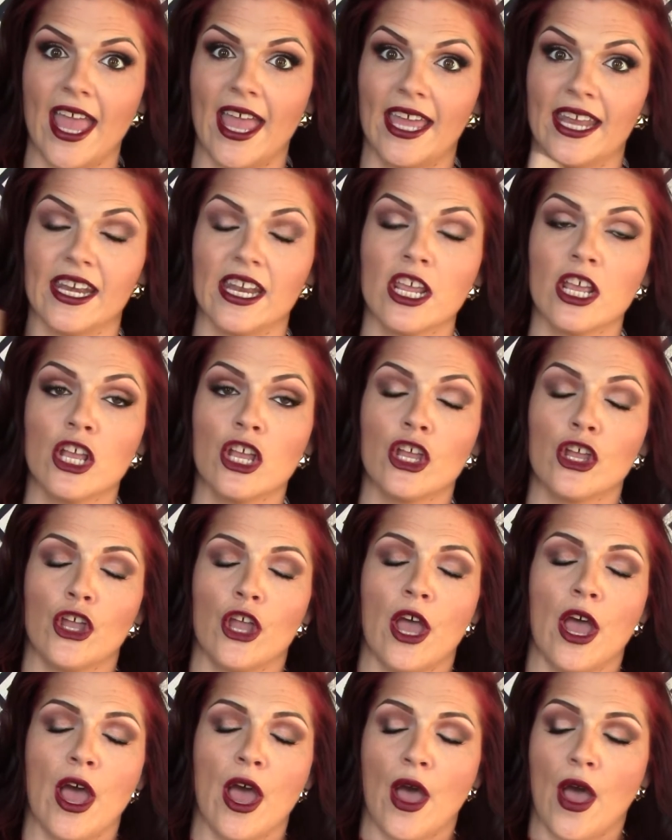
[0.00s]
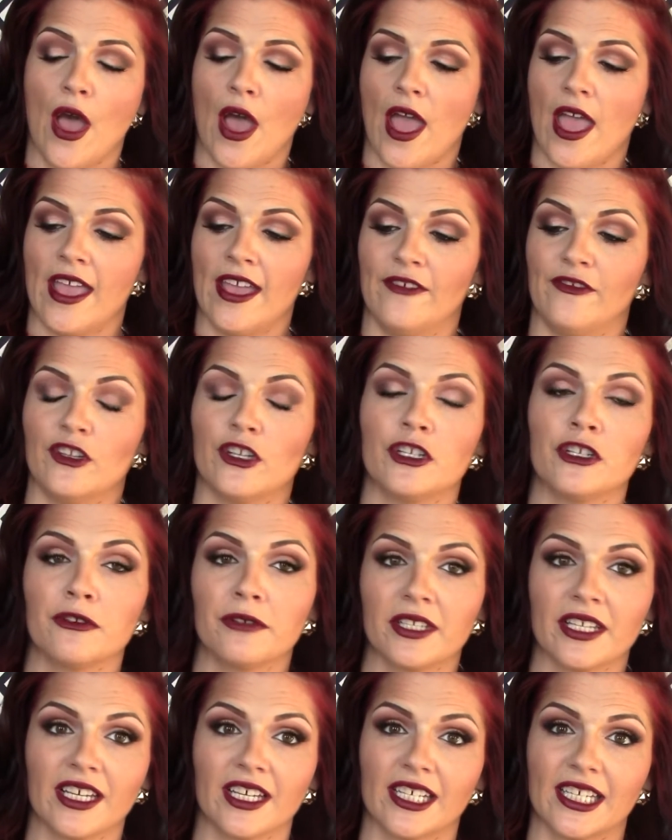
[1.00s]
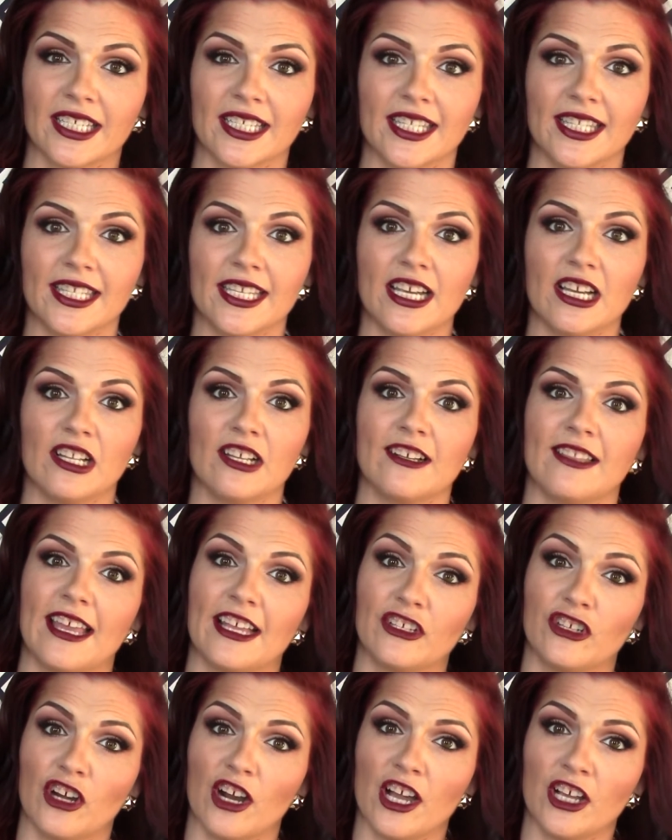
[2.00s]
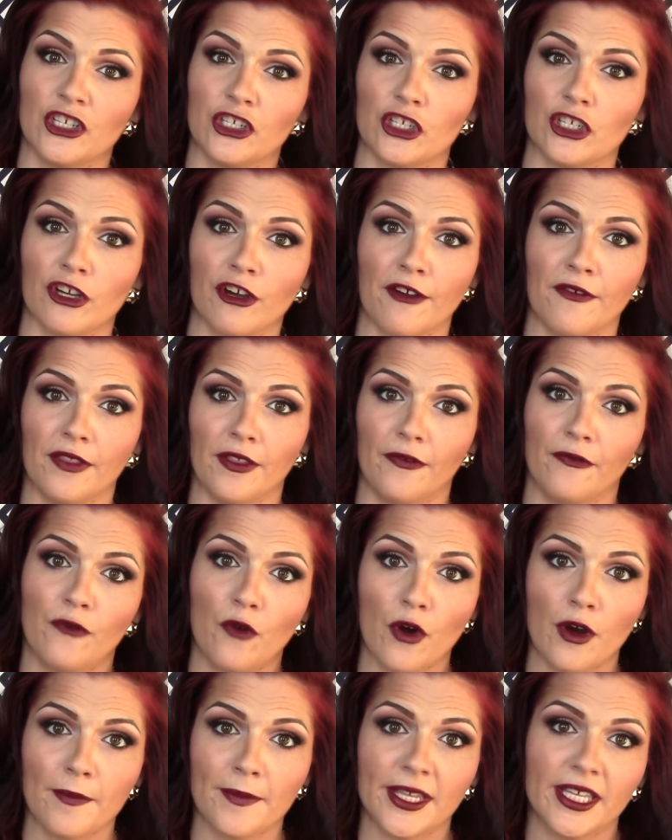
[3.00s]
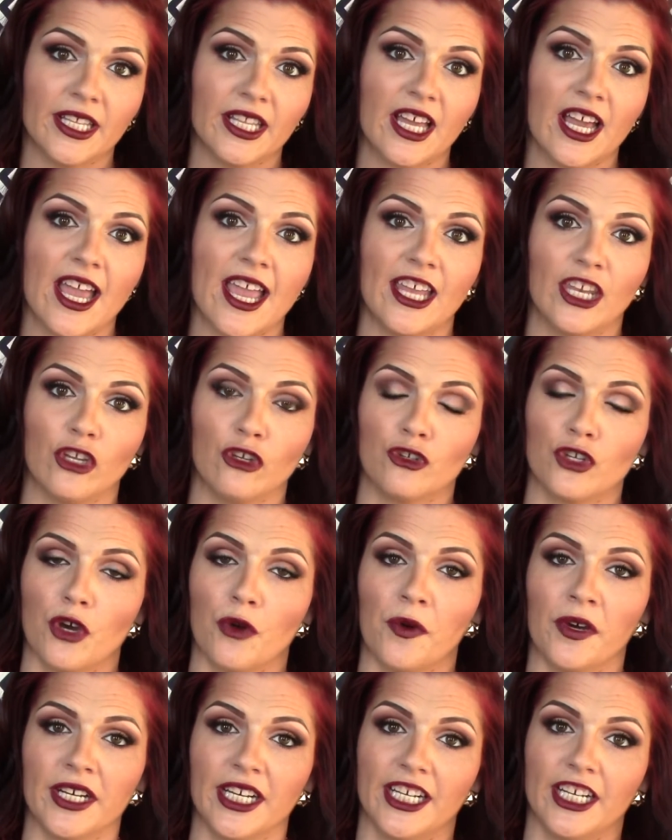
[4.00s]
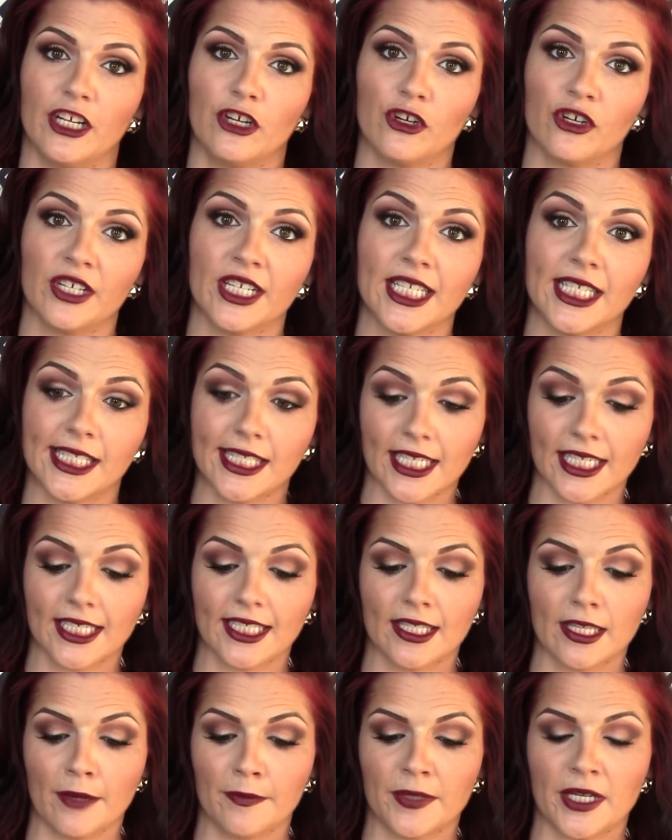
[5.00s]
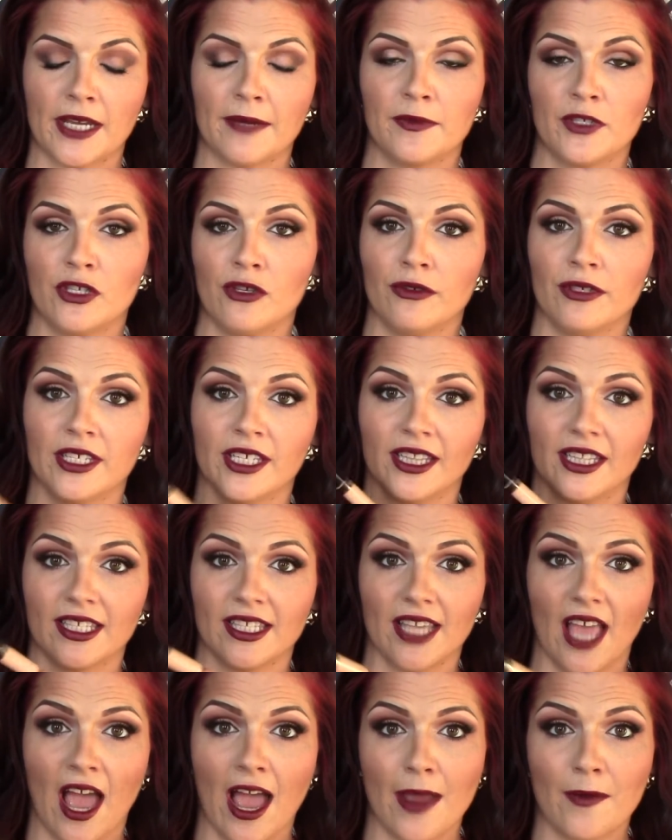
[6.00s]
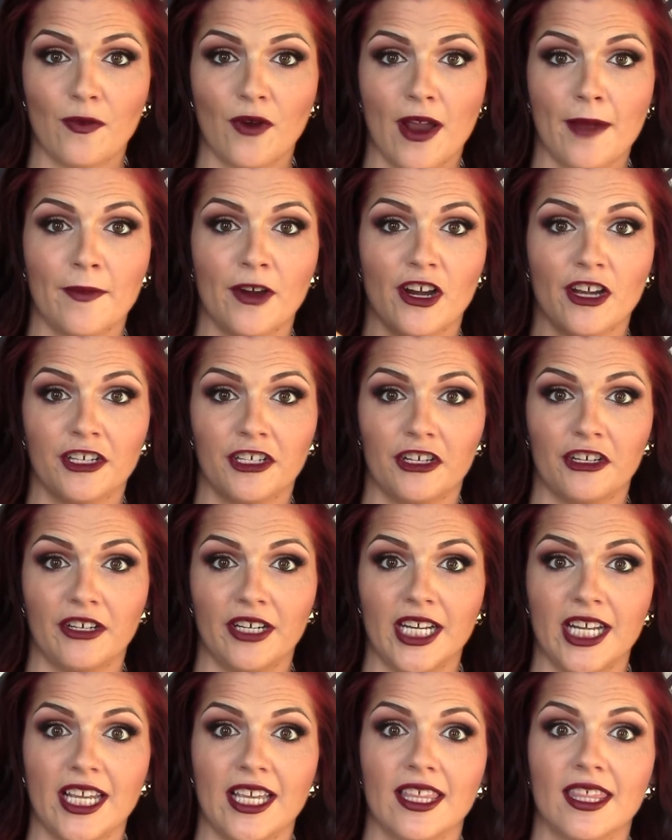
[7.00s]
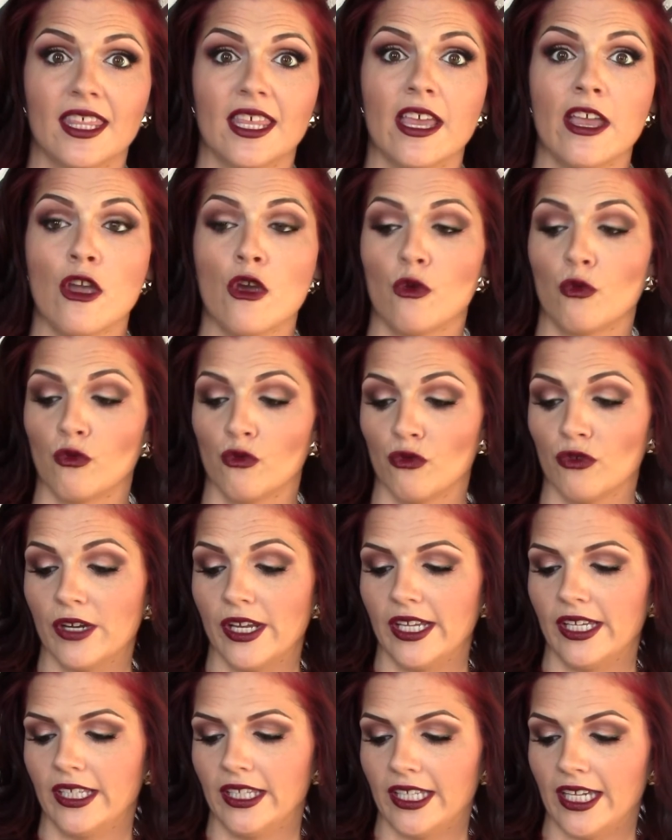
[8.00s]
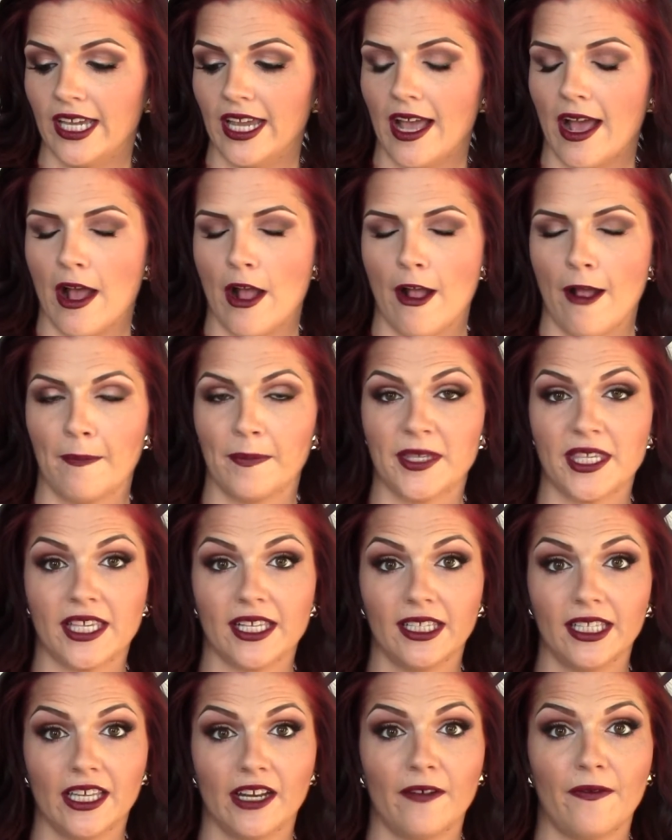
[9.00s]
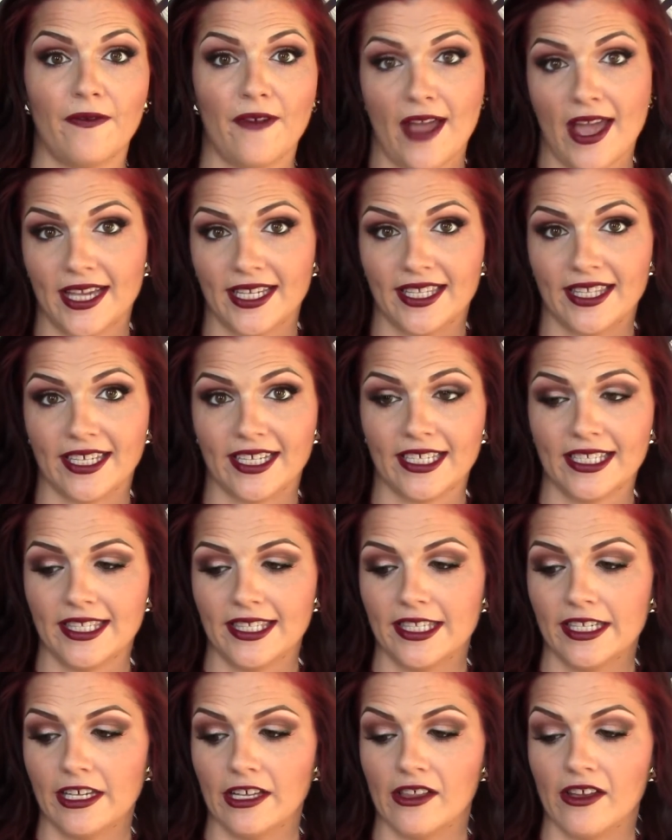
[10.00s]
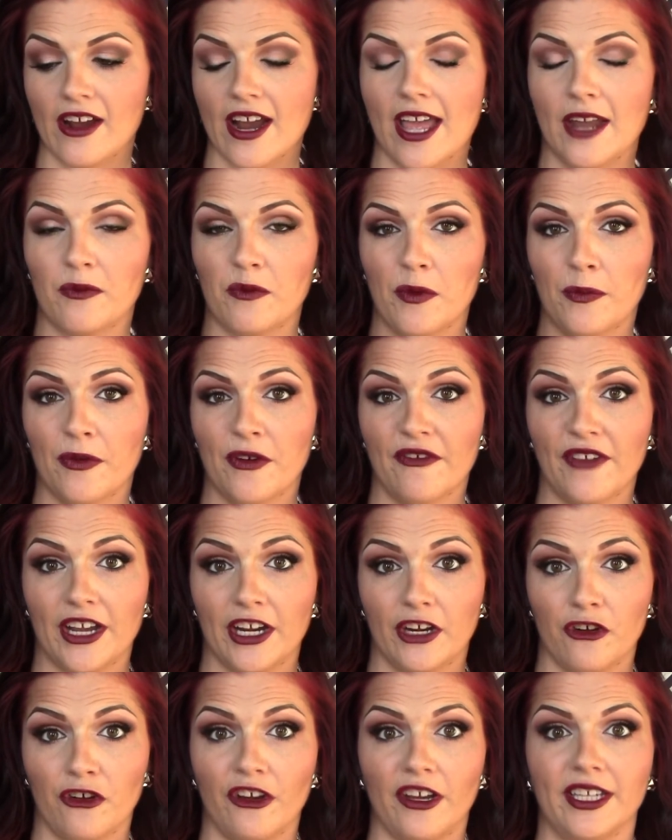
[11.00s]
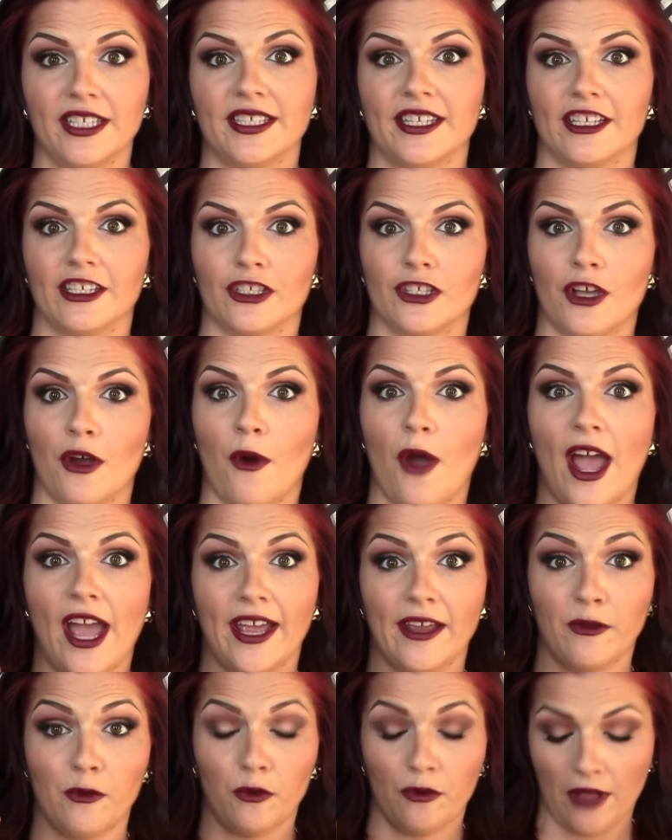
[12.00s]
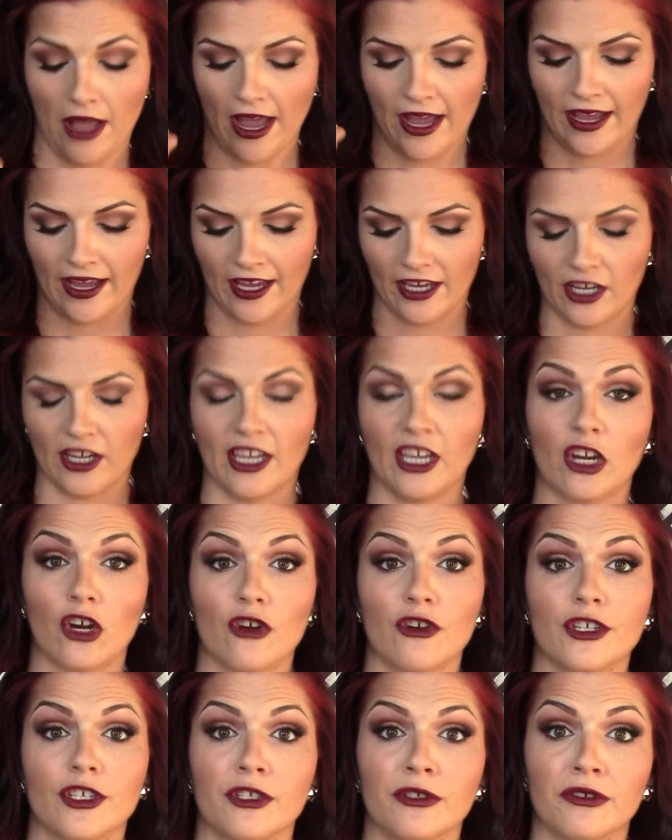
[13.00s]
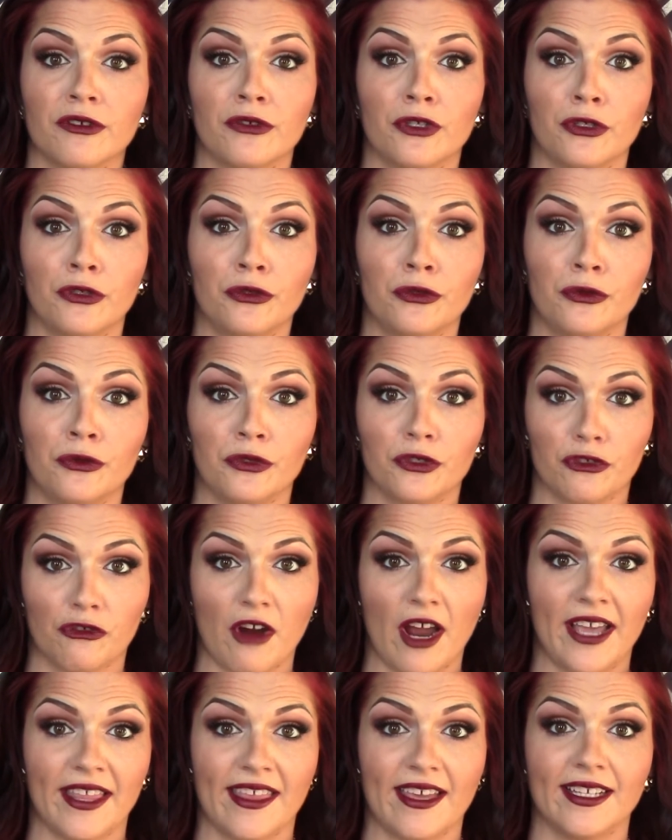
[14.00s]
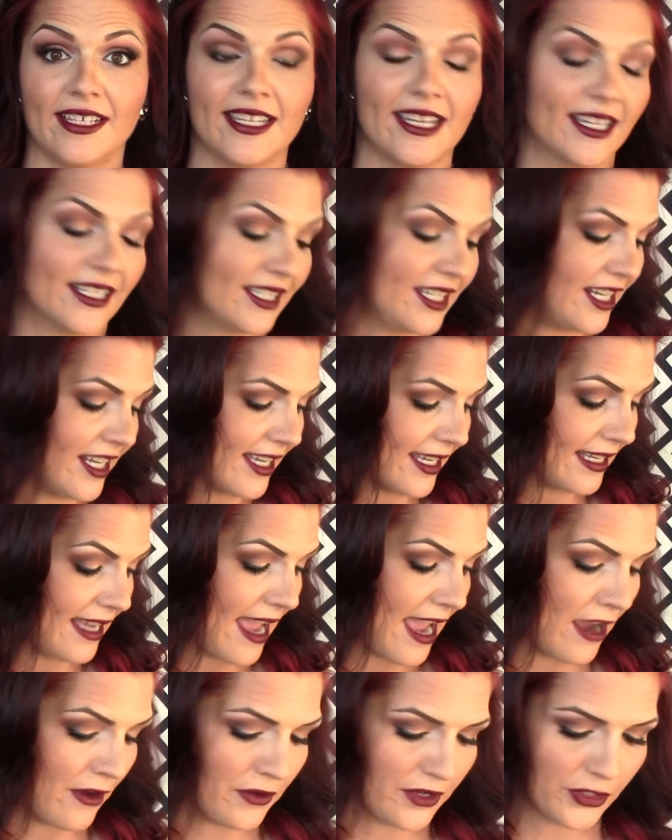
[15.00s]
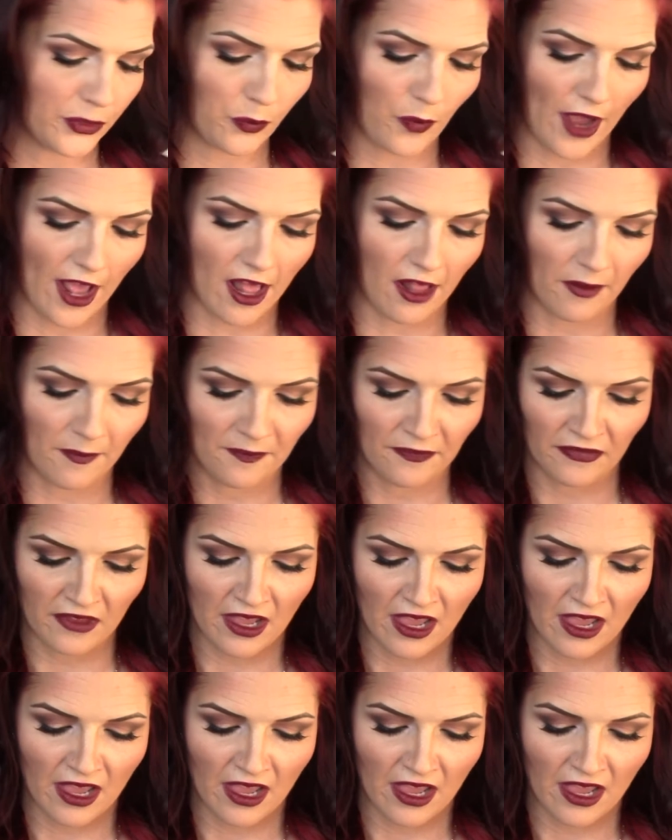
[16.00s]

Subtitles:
And if you're using a concealer that you're unsure of the formula and you don't want any creasing, sometimes using this eye primer underneath really solidifies the concealer and will prevent creasing. So I encourage you to try that technique out as well.